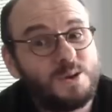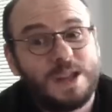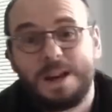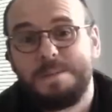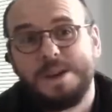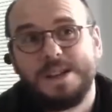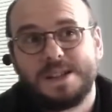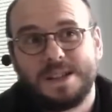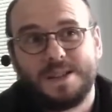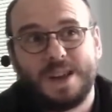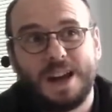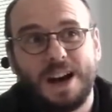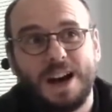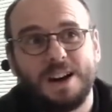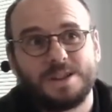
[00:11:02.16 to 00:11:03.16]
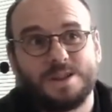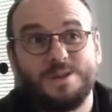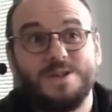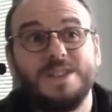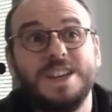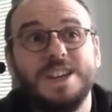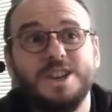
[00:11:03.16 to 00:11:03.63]
that means that there are sort of
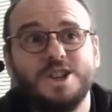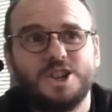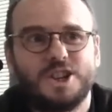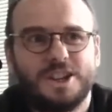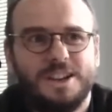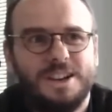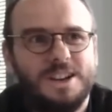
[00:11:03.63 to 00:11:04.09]
niche